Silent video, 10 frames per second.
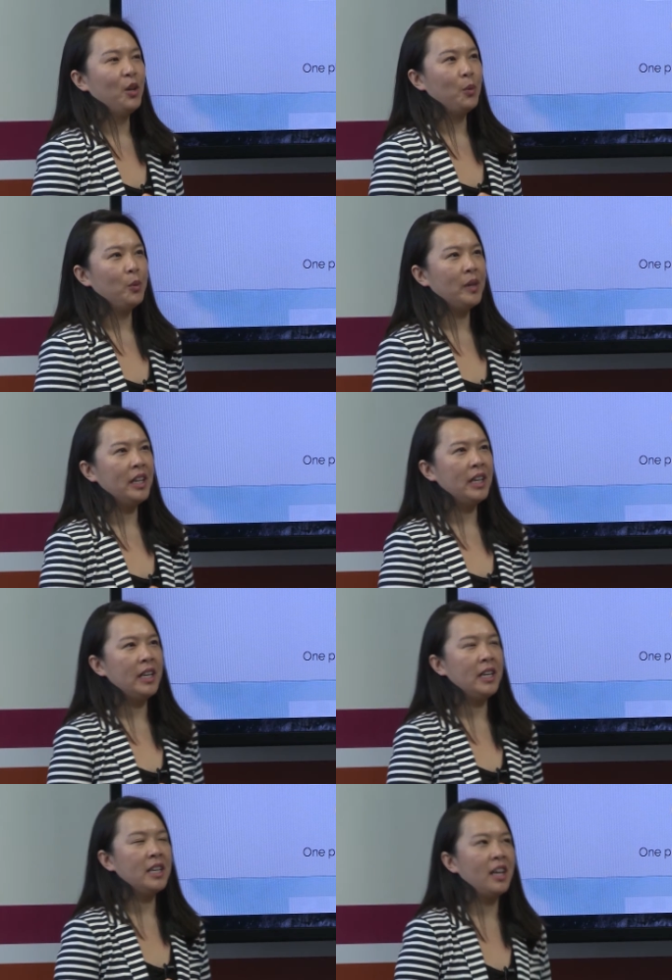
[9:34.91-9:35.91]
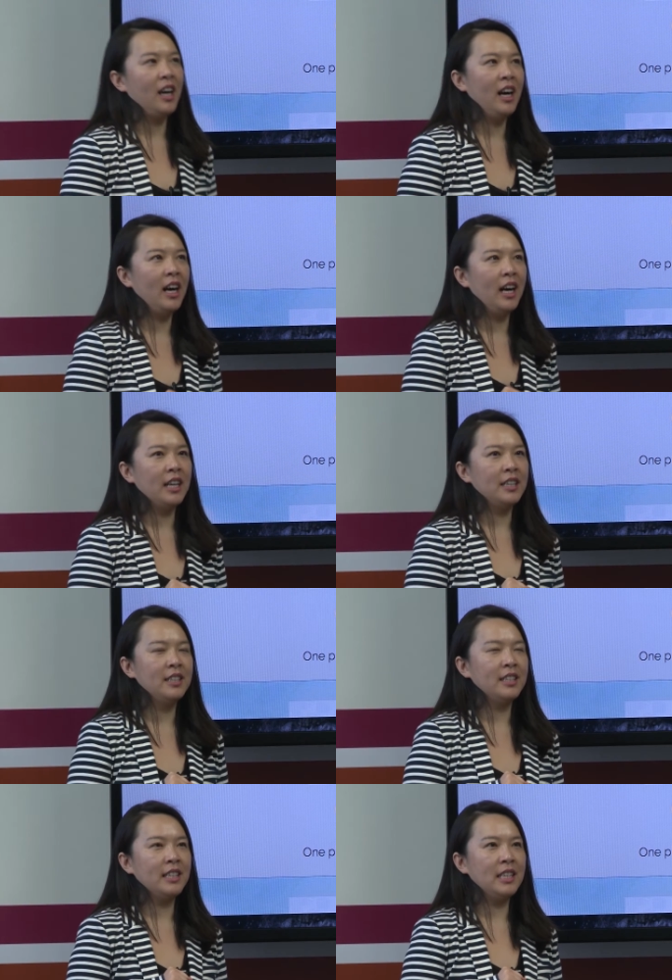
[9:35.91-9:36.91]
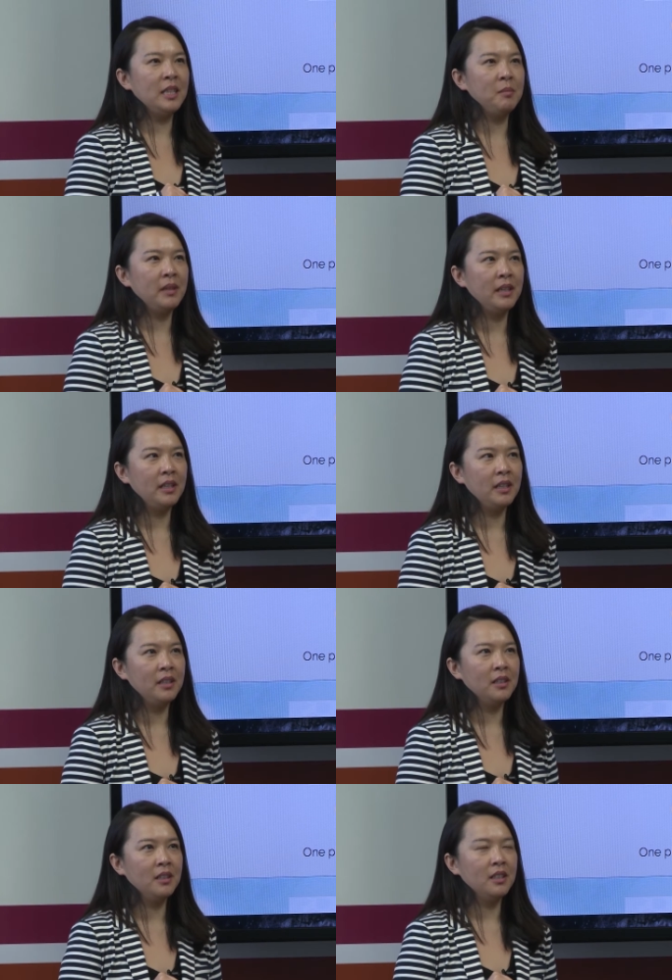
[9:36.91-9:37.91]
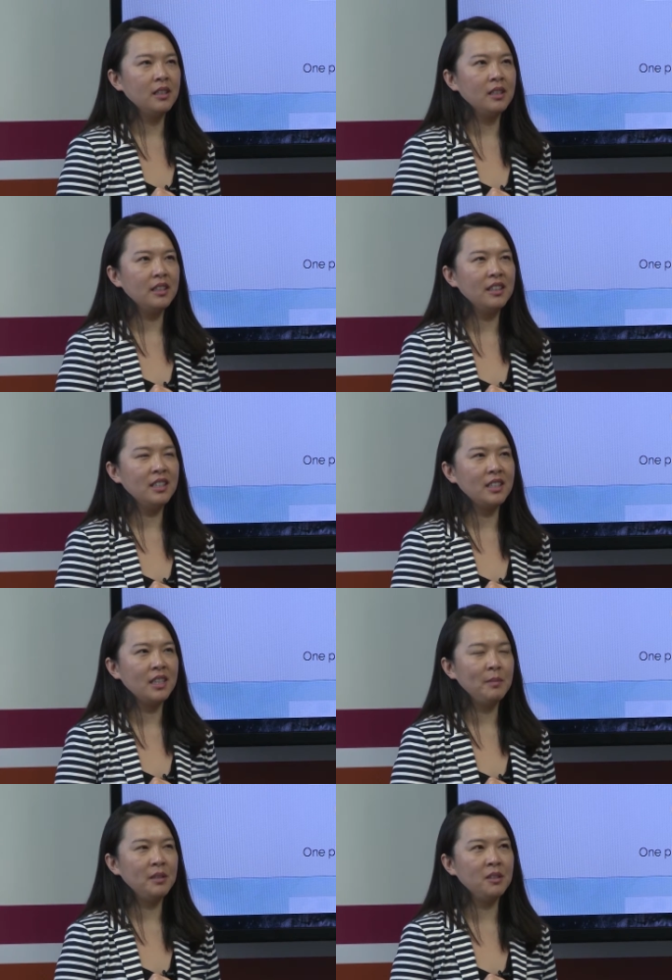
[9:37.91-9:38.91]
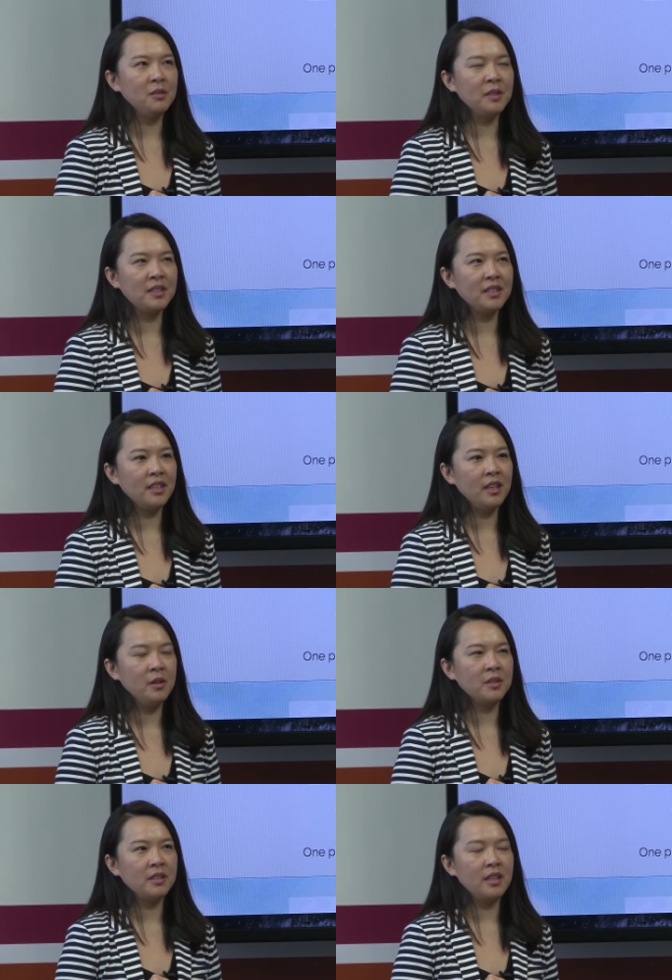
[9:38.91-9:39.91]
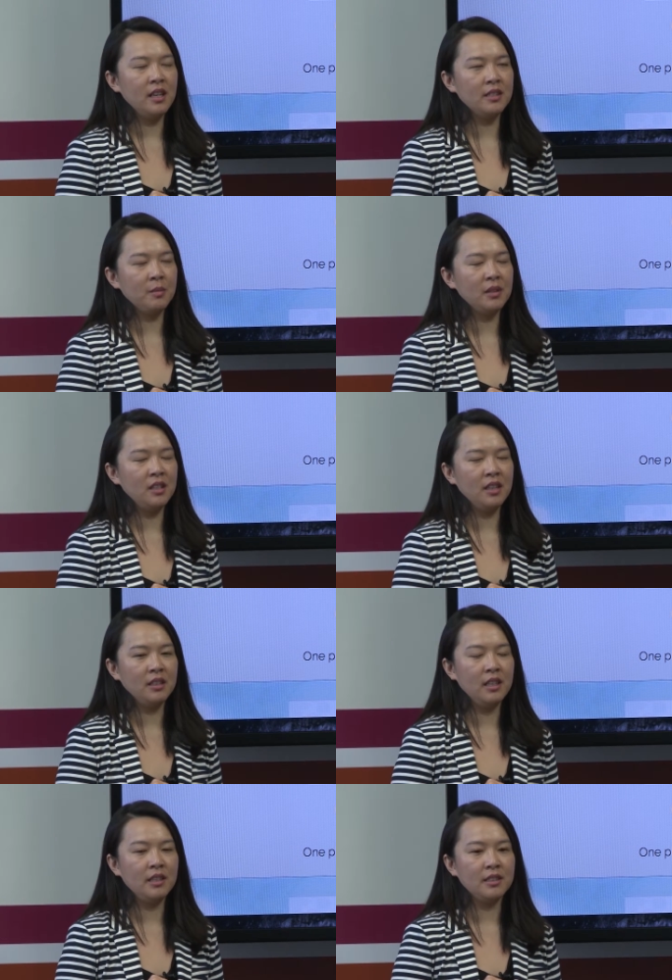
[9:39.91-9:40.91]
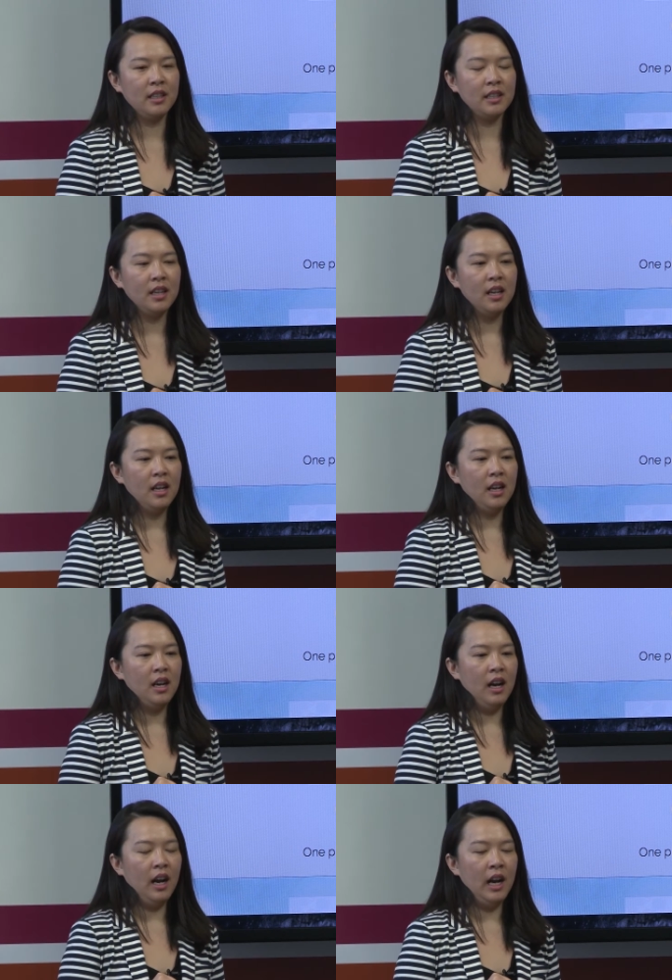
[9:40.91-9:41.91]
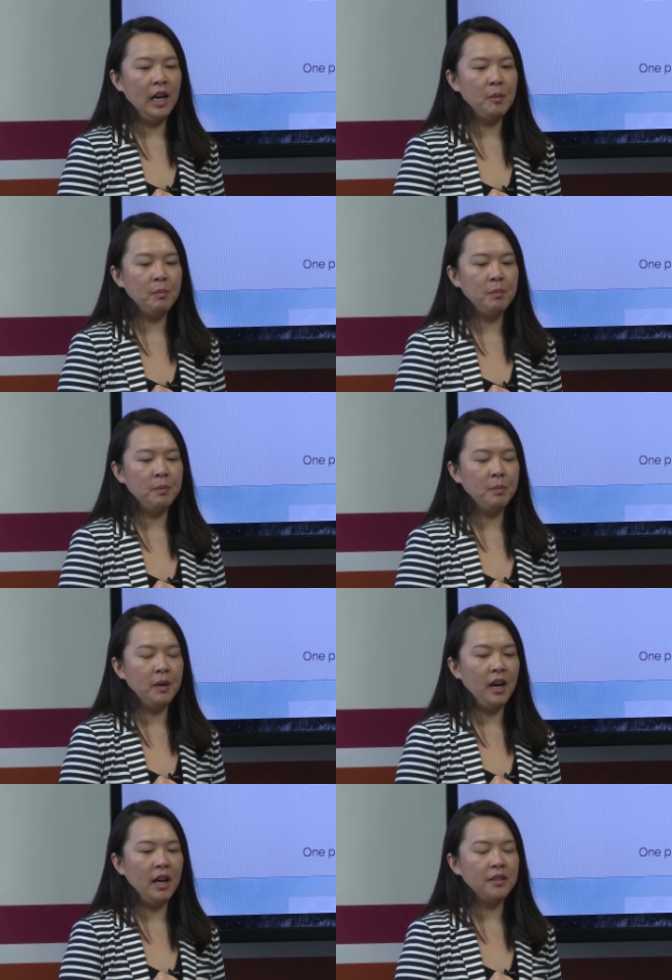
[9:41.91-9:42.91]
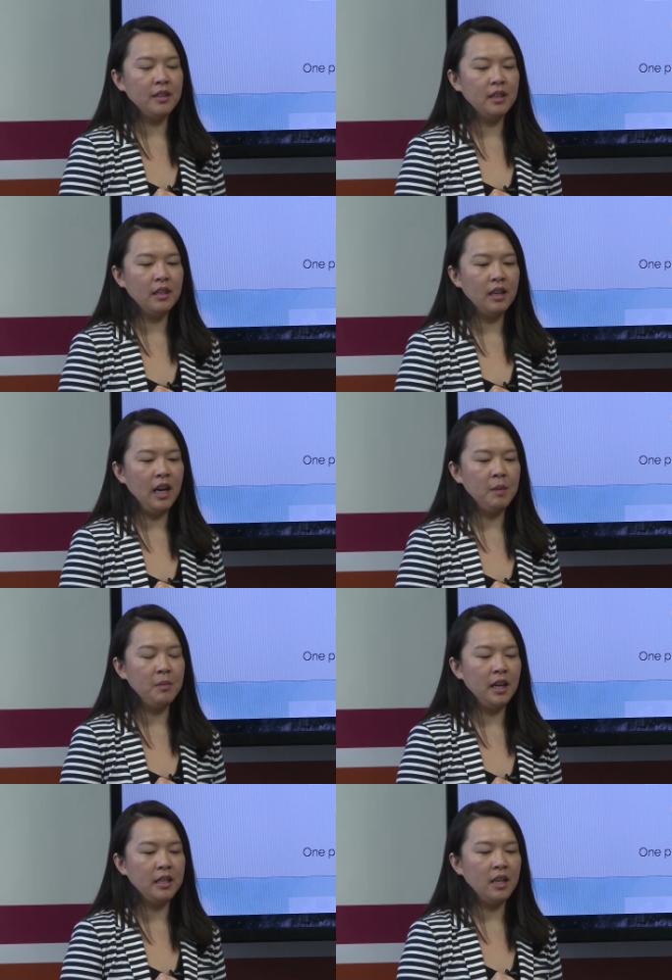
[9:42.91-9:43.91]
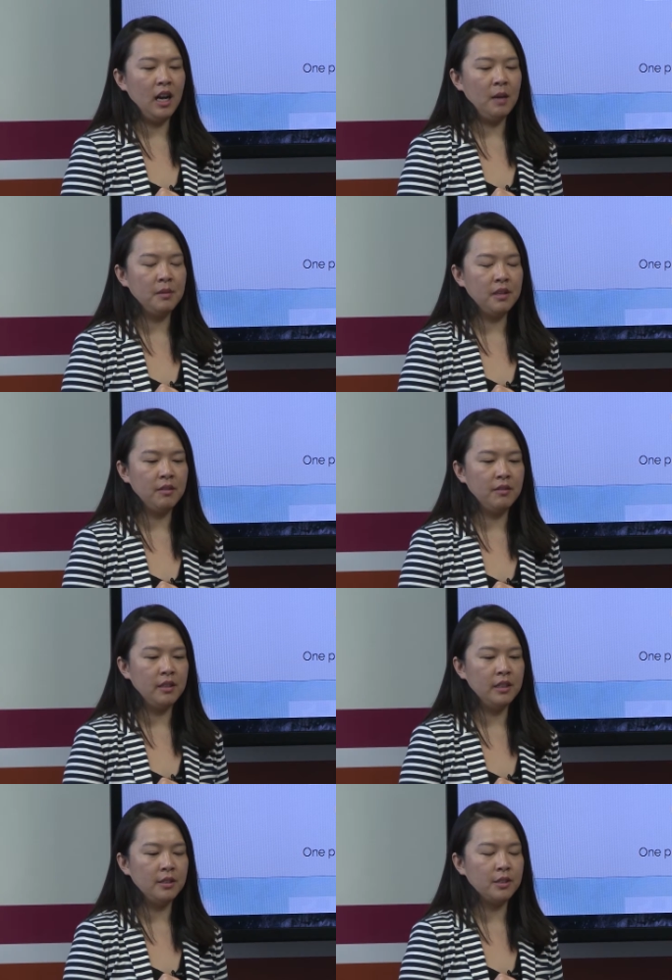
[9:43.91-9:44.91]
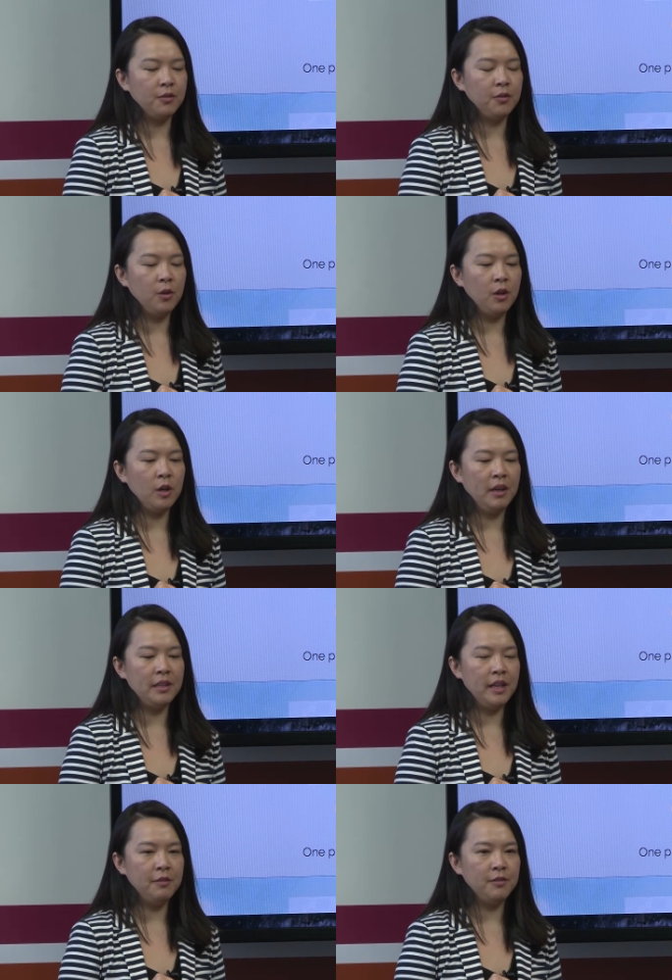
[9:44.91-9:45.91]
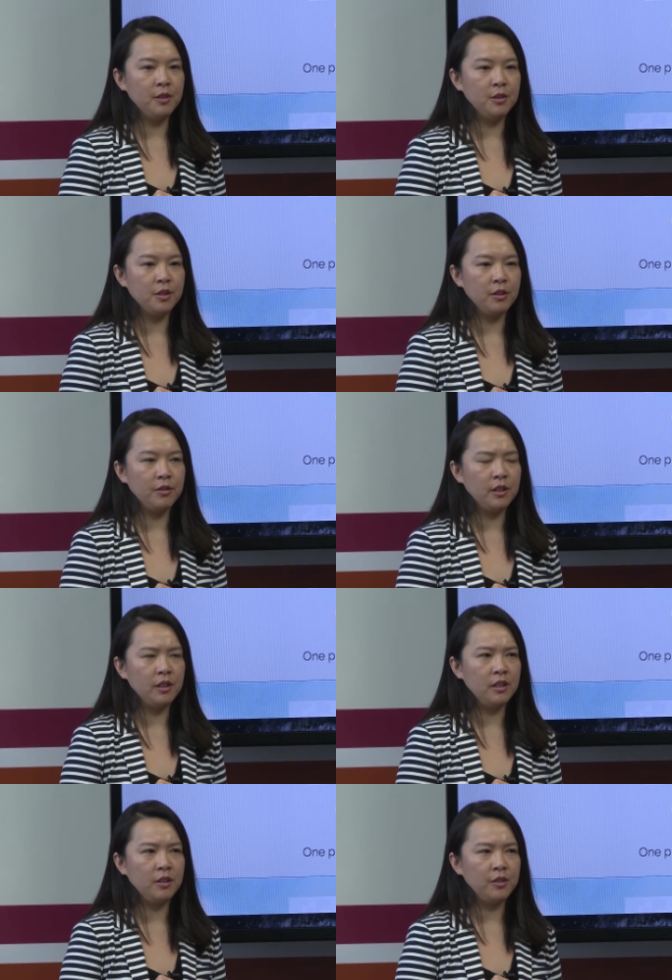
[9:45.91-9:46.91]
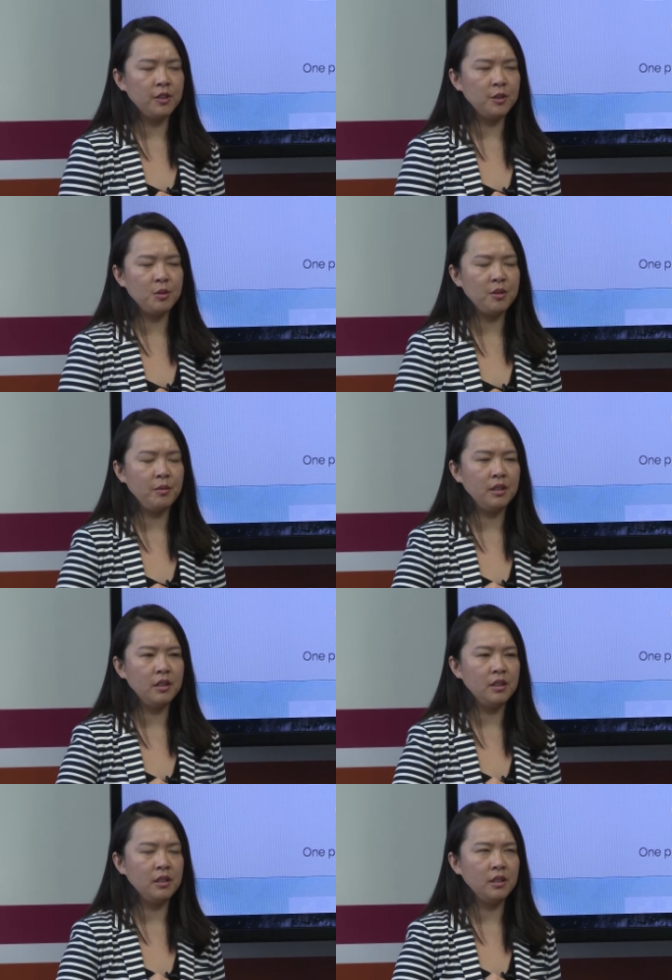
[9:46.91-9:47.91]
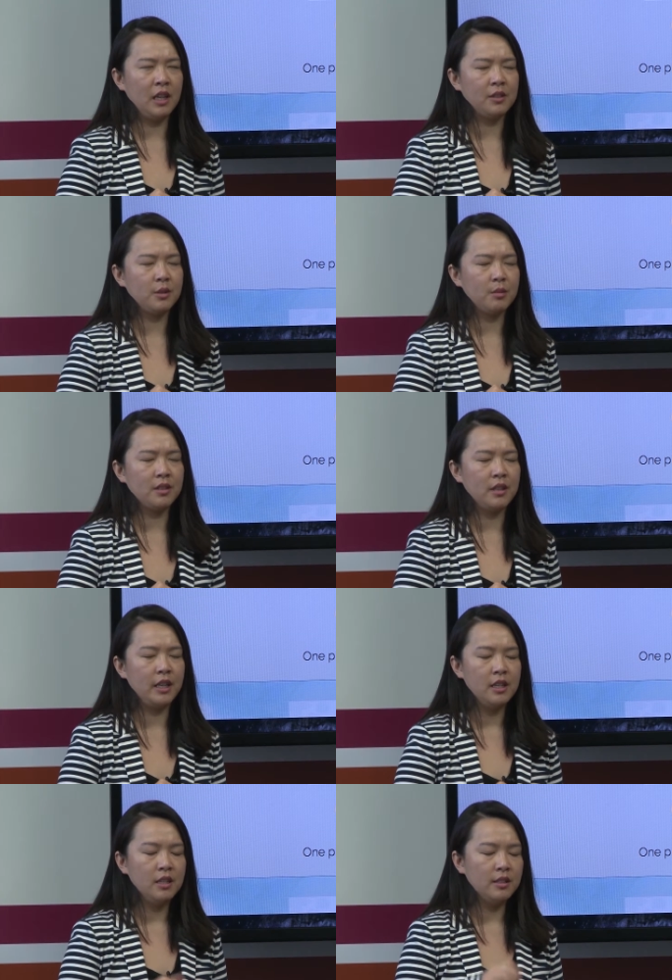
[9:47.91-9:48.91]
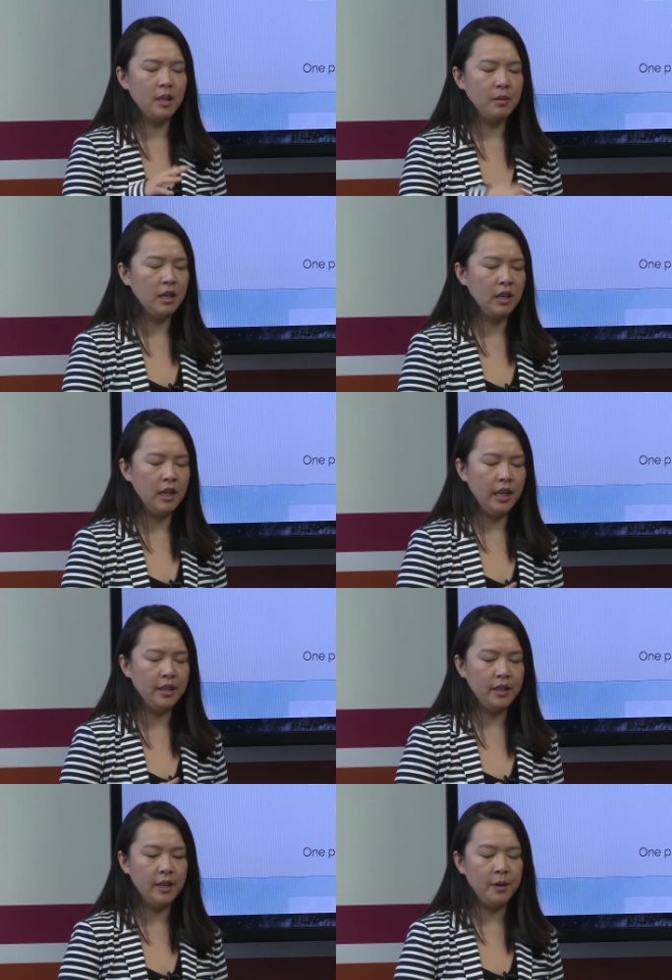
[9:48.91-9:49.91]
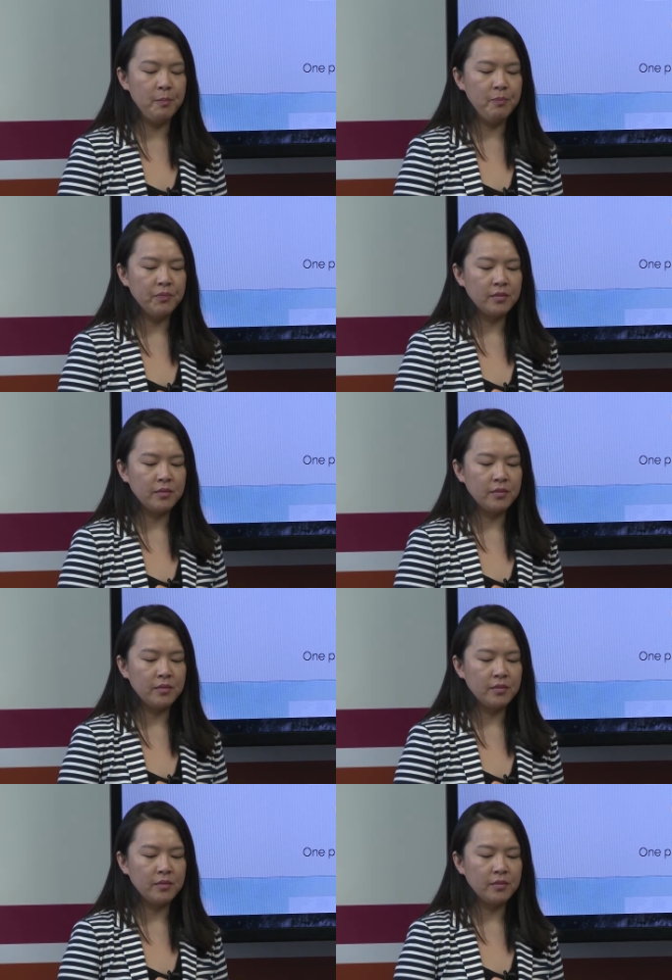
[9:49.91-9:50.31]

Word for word: we got an email, I think a couple of weeks ago. It was something along the lines like, I bought I bought a copy of this for my nephews over over Christmas or something, not Christmas, sorry, summer, and um,